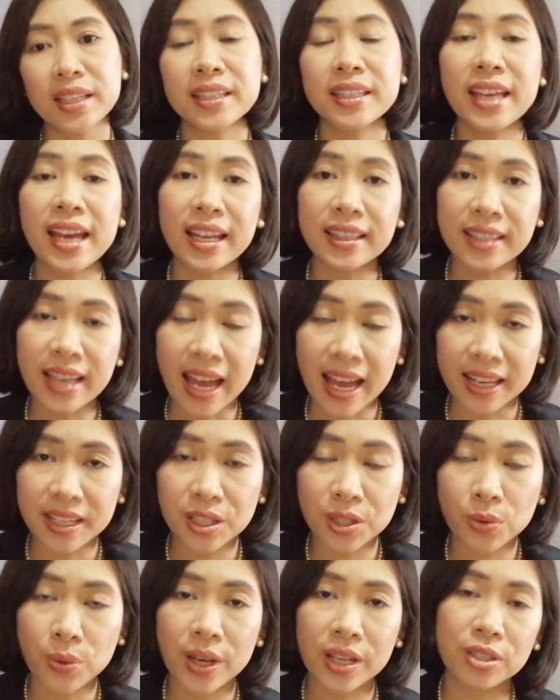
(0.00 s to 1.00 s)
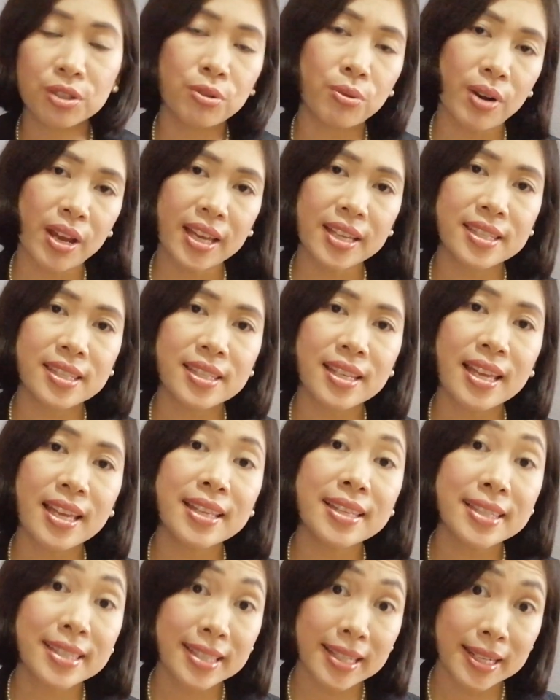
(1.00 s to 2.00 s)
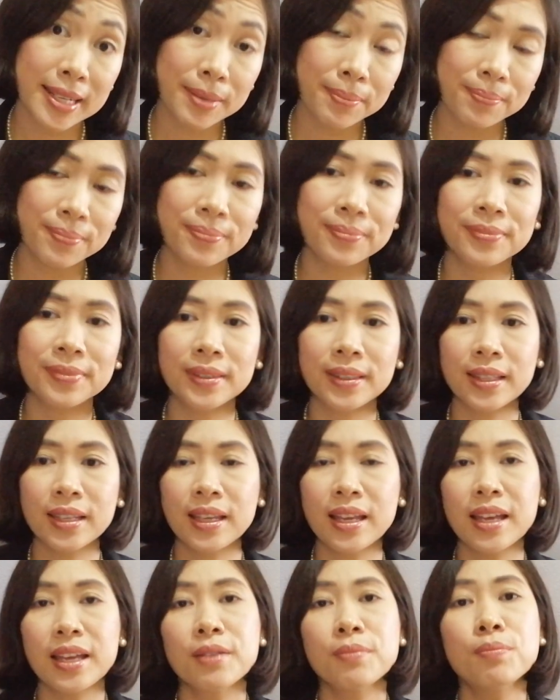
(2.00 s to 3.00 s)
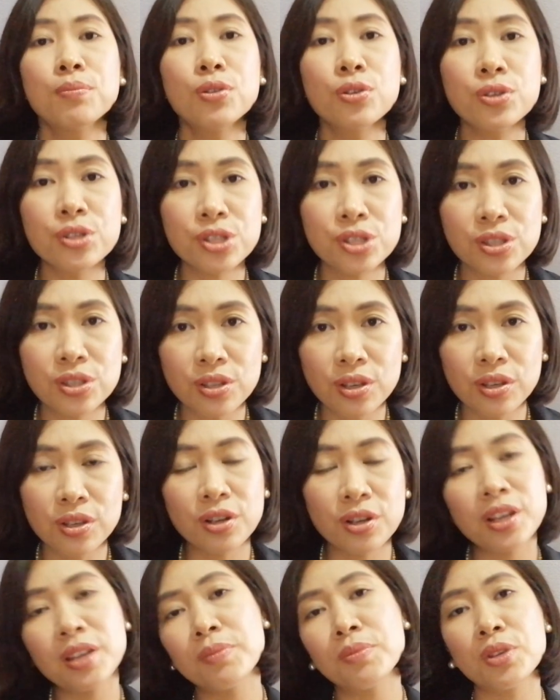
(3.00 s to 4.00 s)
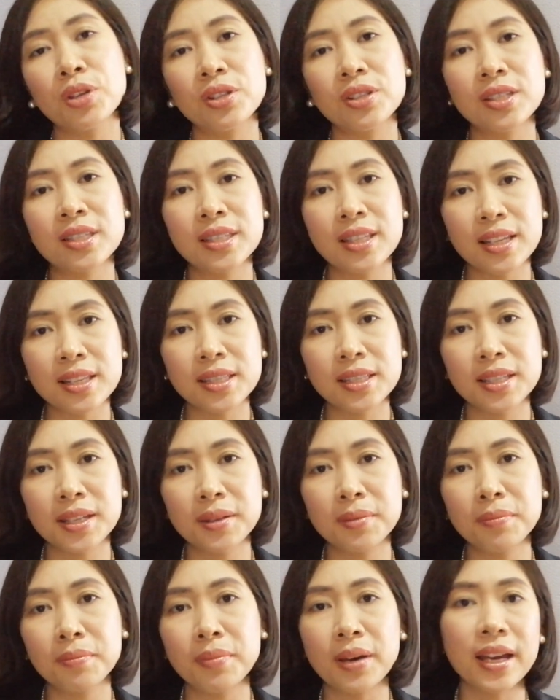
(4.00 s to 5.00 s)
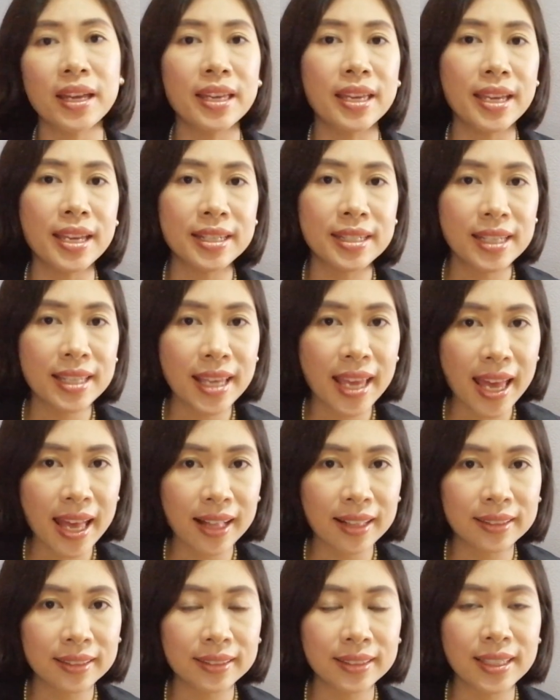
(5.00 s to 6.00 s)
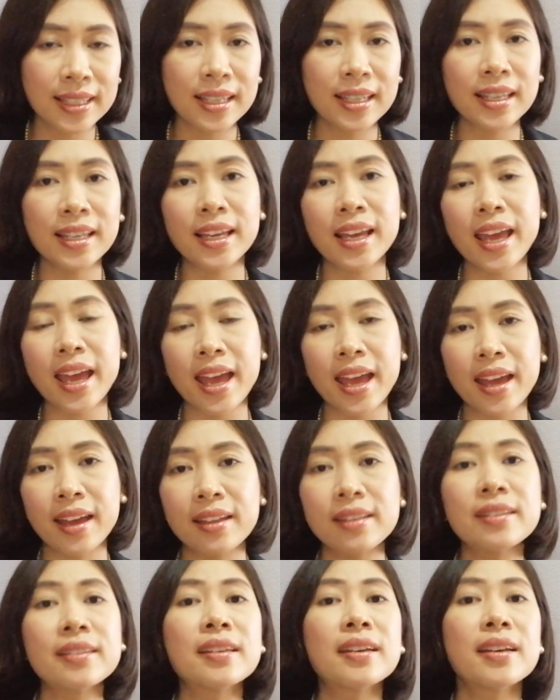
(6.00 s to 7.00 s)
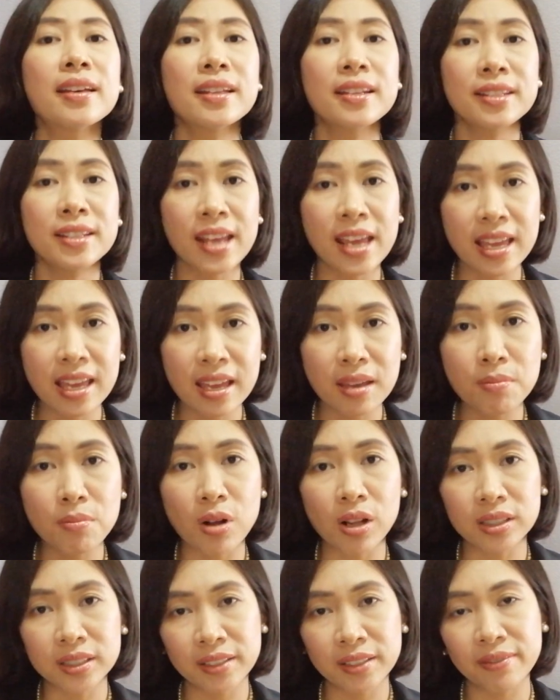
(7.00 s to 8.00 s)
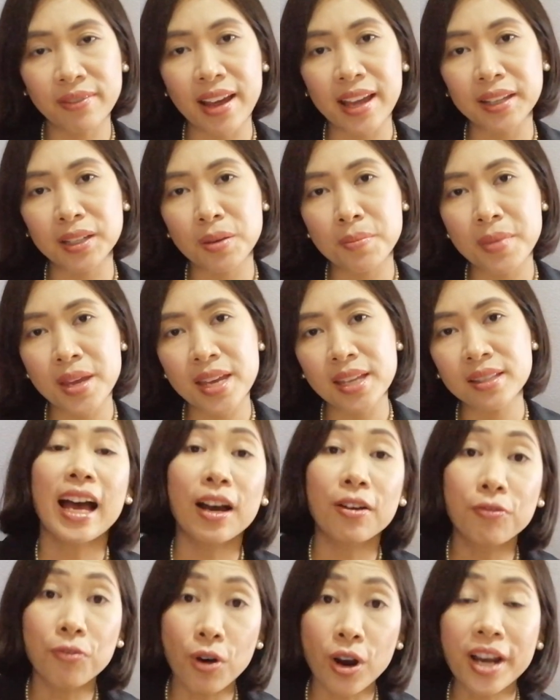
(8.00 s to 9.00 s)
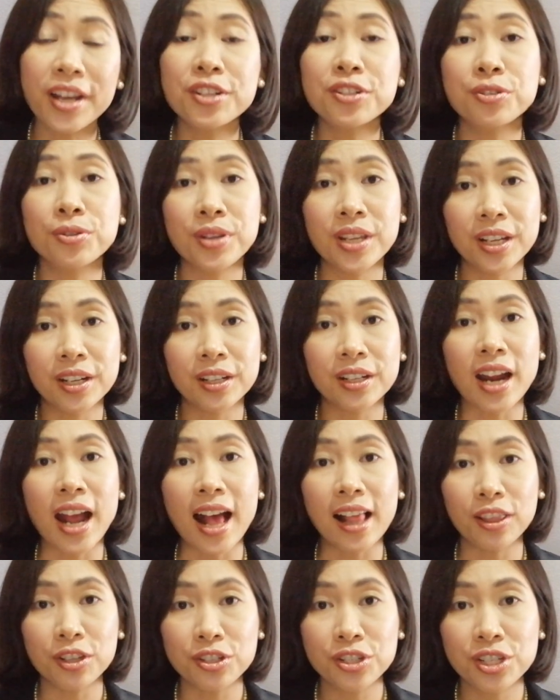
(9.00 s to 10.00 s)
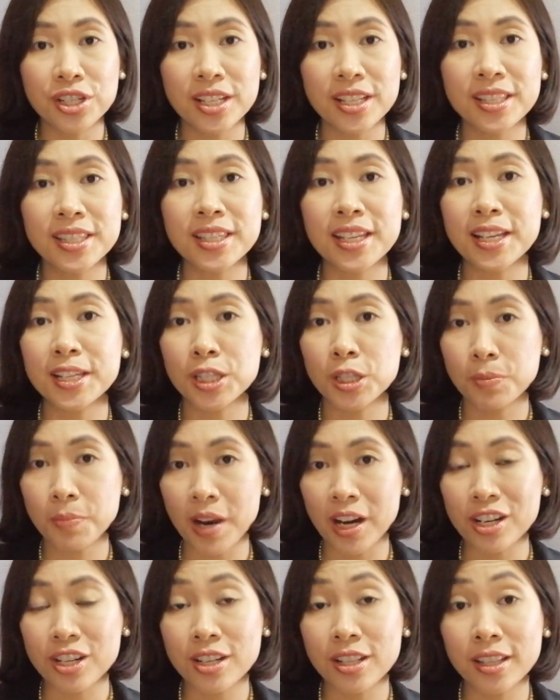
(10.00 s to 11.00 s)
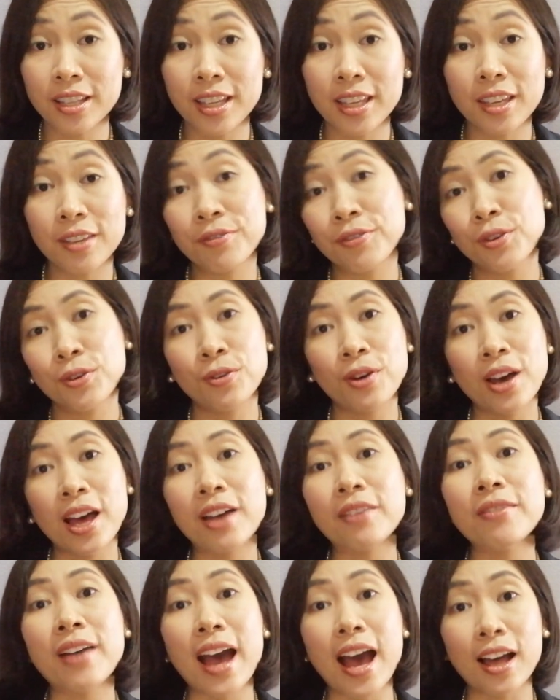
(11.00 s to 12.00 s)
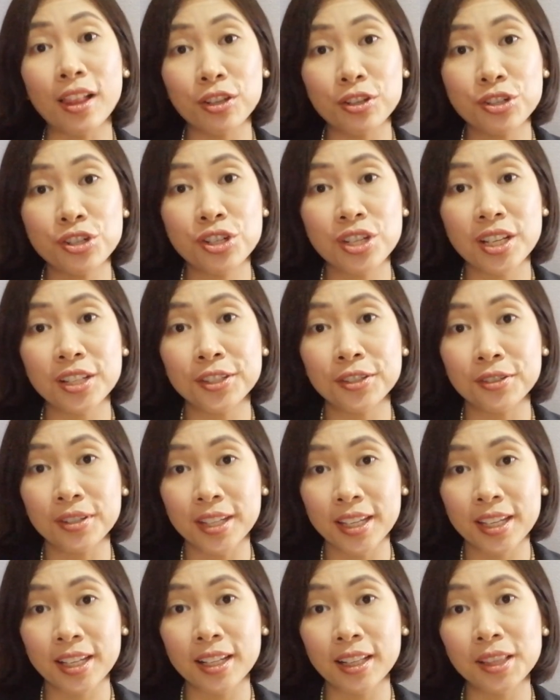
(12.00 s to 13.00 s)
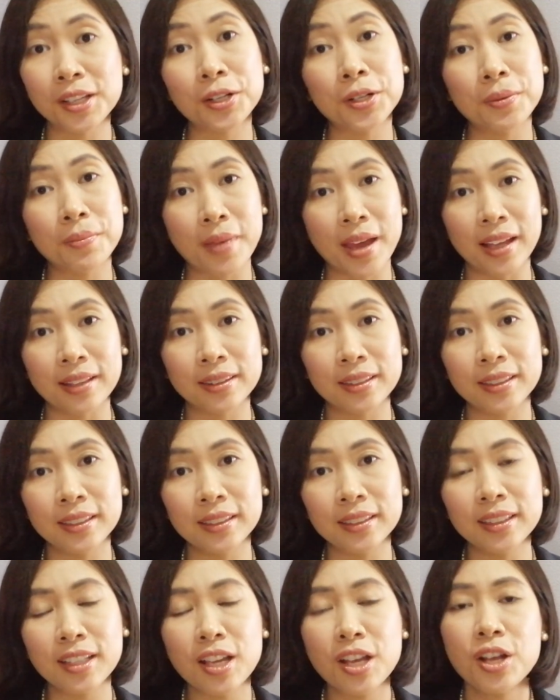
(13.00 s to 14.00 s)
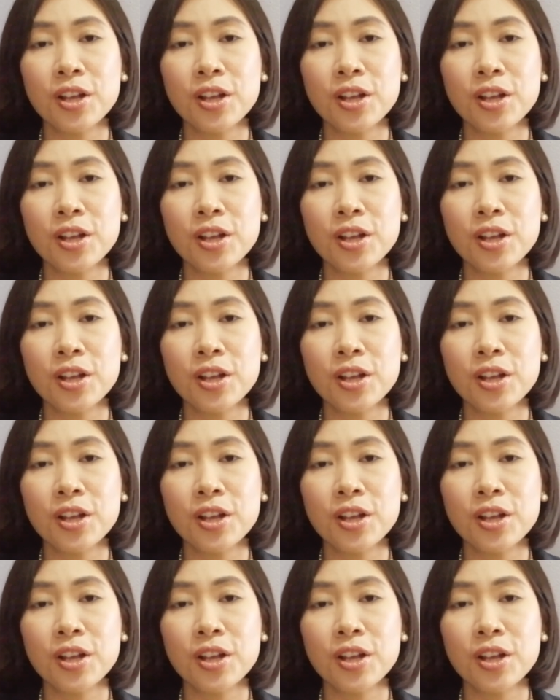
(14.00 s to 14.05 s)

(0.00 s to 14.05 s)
Get adequate rest and sleep. Boost your immune system by eating healthy and taking multivitamin. Avoid trigger allergens, especially if you have allergy to nickel or metal.